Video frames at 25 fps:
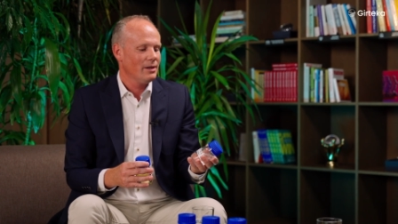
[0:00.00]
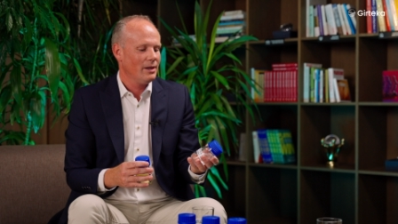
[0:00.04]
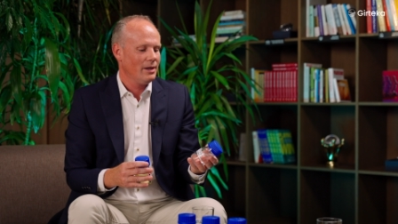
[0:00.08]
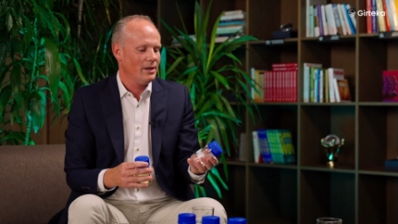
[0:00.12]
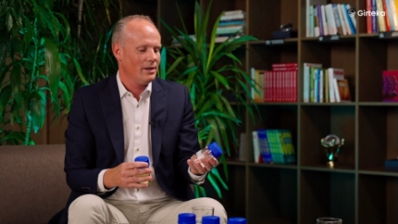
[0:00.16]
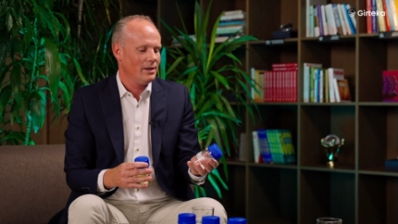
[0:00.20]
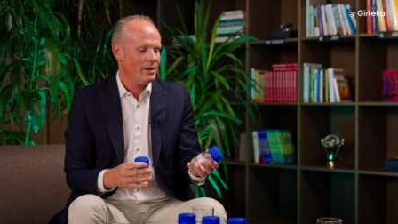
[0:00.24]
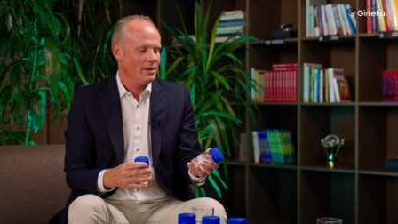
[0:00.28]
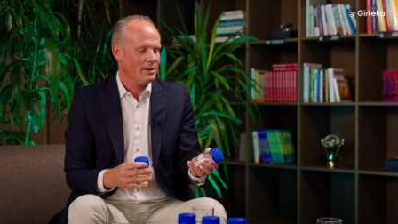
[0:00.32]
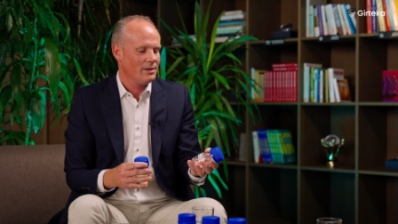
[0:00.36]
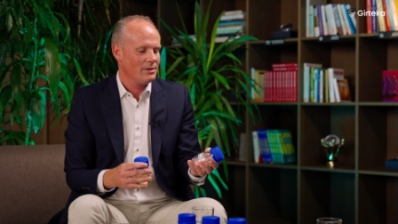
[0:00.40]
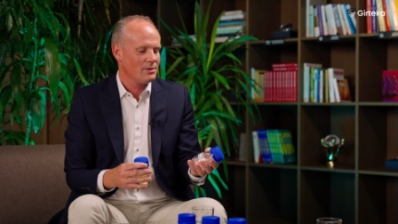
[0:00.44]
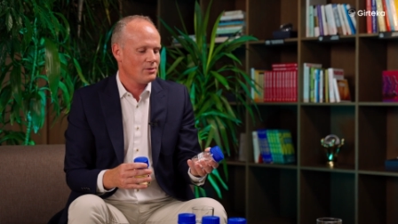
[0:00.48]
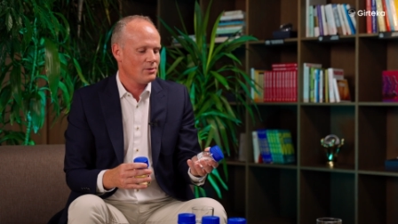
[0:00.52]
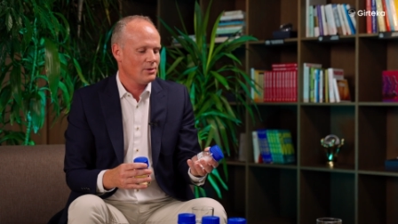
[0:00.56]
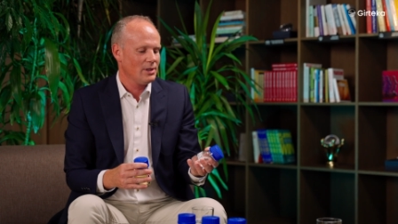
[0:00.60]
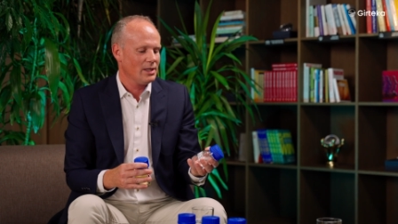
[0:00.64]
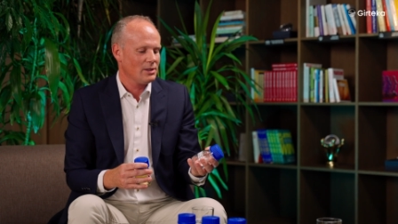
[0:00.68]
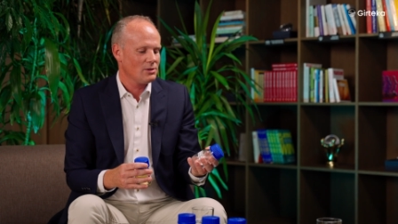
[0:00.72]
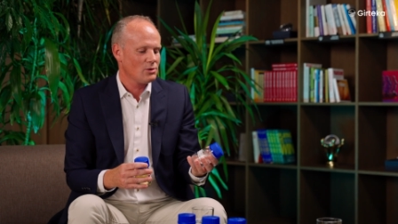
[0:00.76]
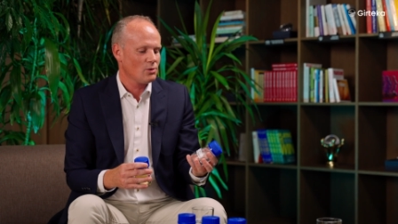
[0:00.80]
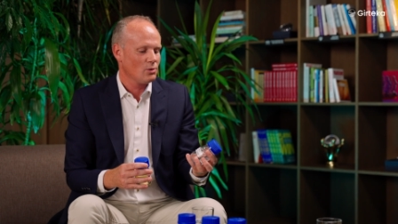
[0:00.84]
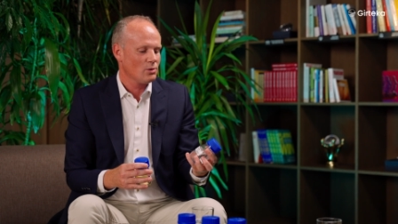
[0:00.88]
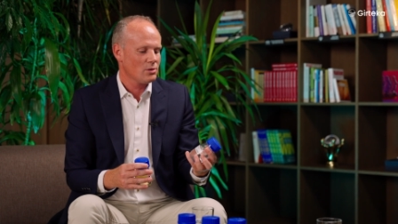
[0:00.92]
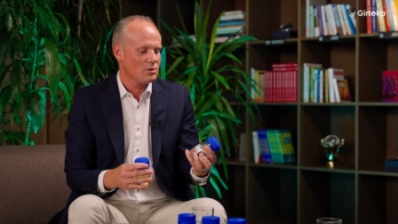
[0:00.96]
Uh, so
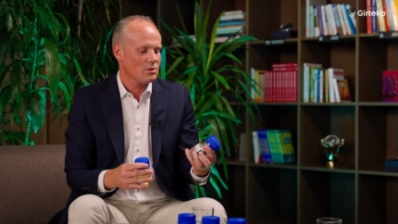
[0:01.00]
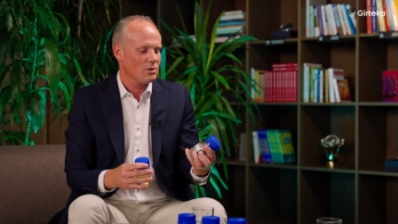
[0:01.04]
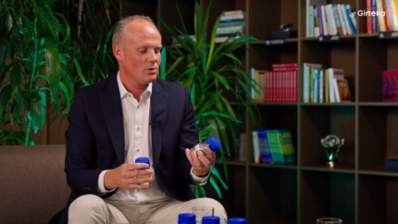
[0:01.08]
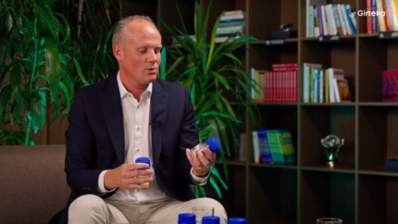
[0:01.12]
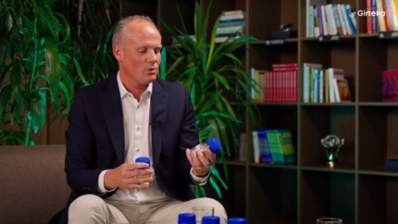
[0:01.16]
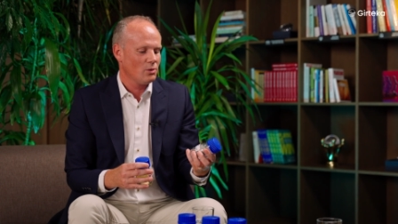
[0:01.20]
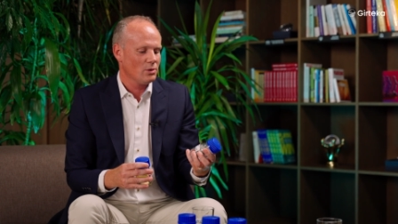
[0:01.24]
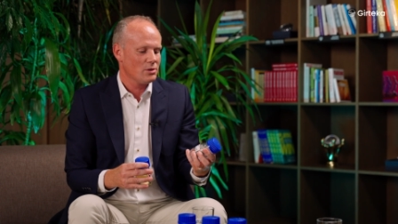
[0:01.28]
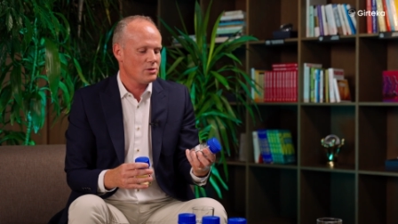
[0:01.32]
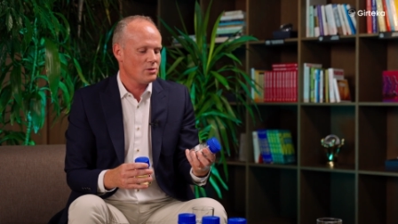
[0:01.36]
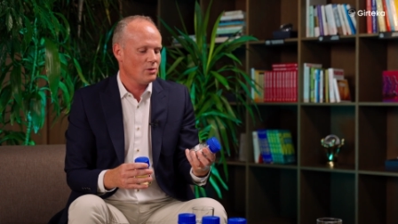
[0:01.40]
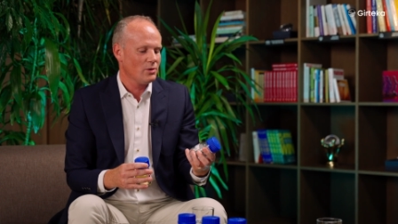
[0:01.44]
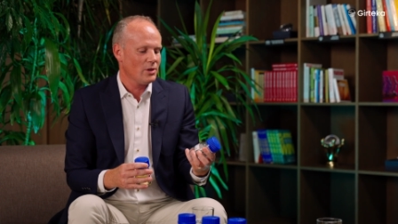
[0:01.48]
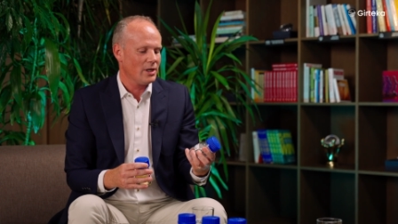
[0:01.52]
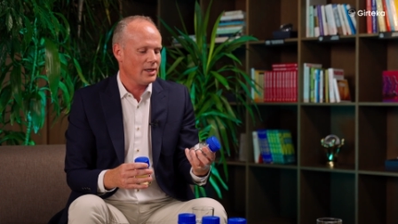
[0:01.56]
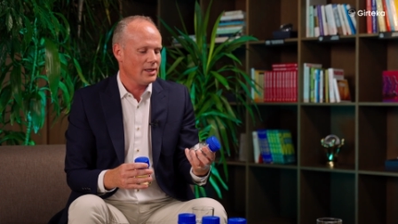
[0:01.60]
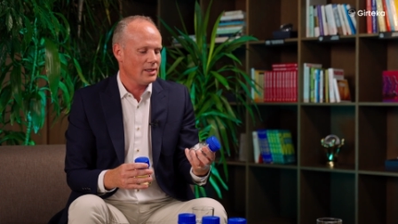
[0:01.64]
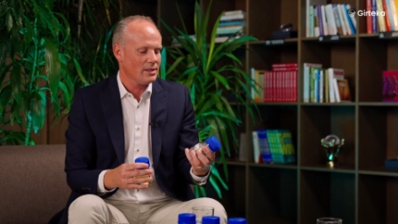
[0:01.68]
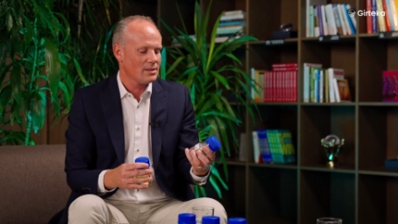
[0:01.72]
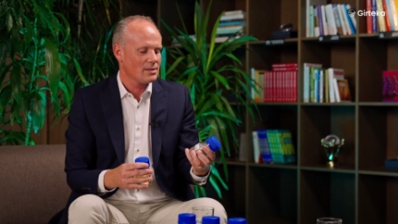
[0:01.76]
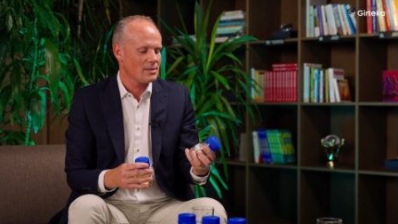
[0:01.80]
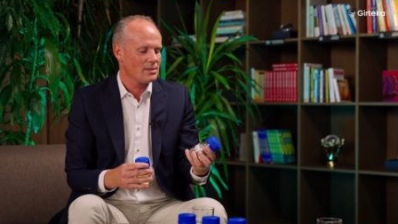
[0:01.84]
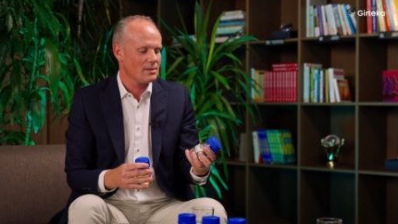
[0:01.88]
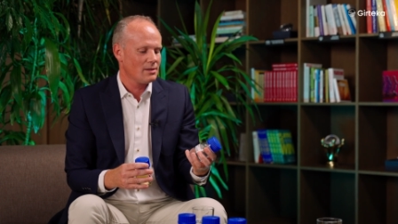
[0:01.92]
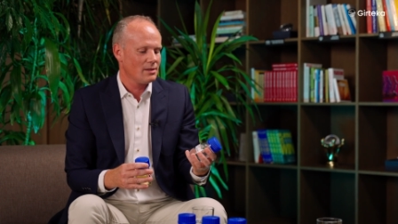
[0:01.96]
that's also, also
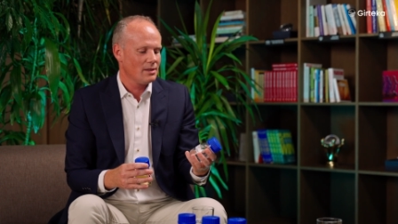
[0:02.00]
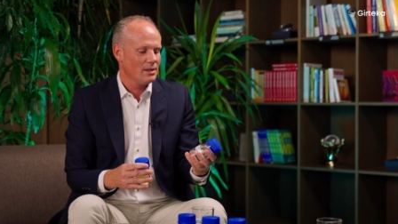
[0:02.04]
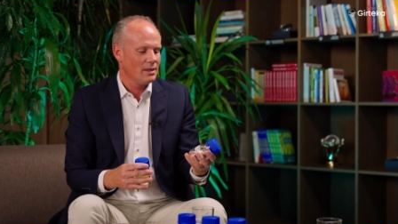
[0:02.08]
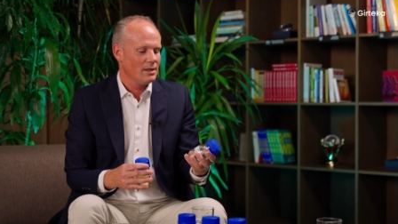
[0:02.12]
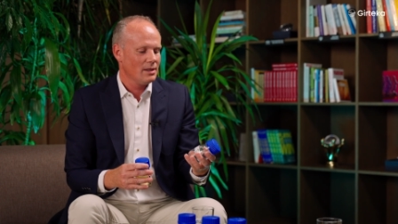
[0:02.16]
nice.